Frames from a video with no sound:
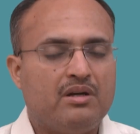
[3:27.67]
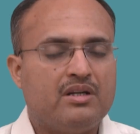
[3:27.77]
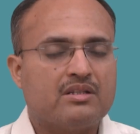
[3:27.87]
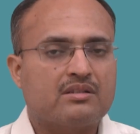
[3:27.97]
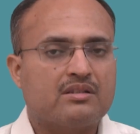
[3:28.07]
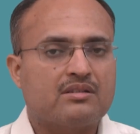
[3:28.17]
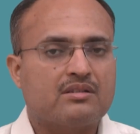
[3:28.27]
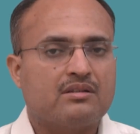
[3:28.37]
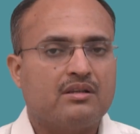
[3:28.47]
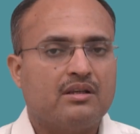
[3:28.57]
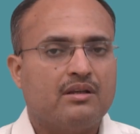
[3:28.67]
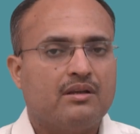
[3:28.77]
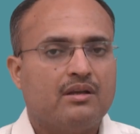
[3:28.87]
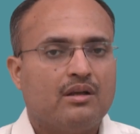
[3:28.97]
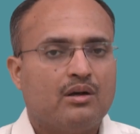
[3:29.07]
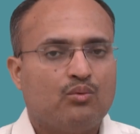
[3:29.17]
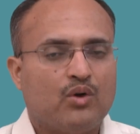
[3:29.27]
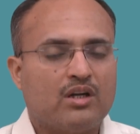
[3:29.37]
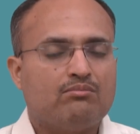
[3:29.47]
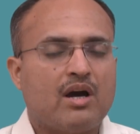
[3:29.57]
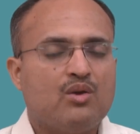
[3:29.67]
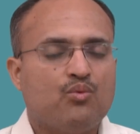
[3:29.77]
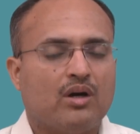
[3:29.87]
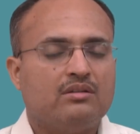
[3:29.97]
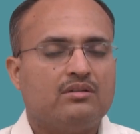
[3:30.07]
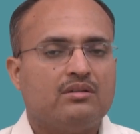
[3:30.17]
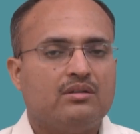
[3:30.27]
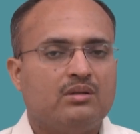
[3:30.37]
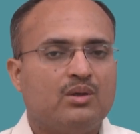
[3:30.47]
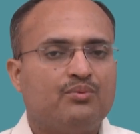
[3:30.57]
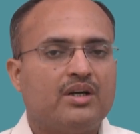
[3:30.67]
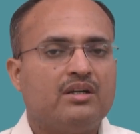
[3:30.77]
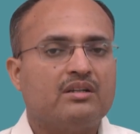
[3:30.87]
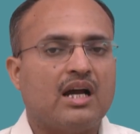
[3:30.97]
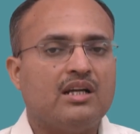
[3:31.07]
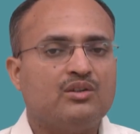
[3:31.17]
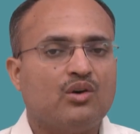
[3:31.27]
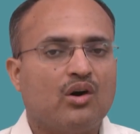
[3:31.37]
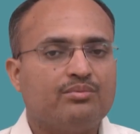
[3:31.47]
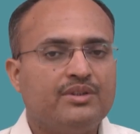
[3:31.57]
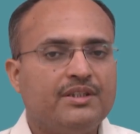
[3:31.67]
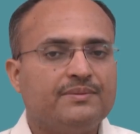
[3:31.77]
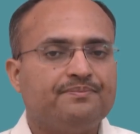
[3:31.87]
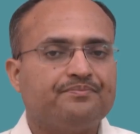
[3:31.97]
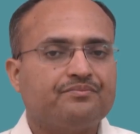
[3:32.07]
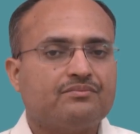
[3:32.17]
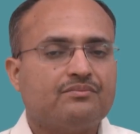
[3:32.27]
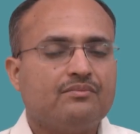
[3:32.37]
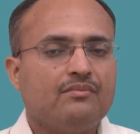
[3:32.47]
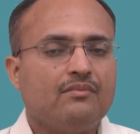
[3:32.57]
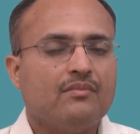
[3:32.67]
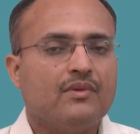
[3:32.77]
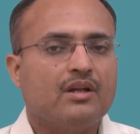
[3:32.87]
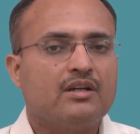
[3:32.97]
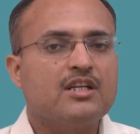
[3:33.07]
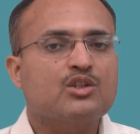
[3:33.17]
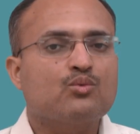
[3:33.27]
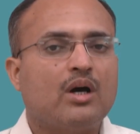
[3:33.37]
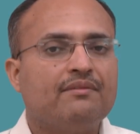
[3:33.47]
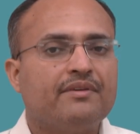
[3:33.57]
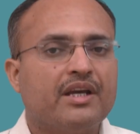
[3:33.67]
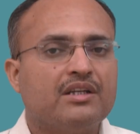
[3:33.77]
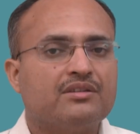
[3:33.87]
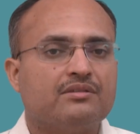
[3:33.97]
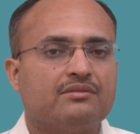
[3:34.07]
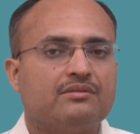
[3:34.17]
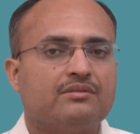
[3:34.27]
discuss one by one different kind of the disqualification.